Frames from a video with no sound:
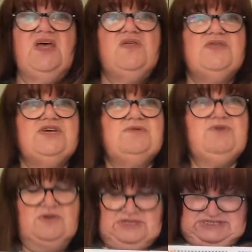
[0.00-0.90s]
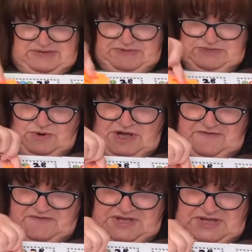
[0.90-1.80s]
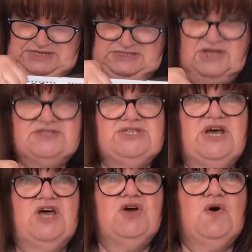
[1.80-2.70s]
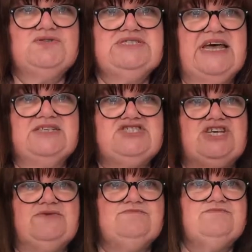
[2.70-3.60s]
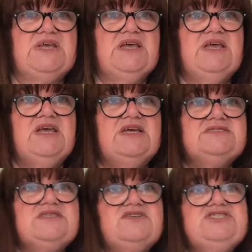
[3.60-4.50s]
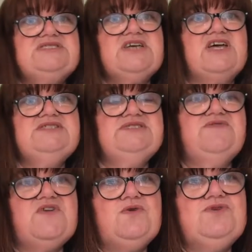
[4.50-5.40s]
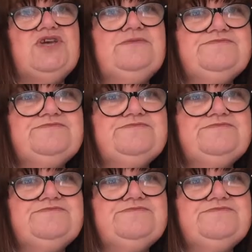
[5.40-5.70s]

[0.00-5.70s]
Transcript: the community midwife is going to contact you. So she's going to phone you,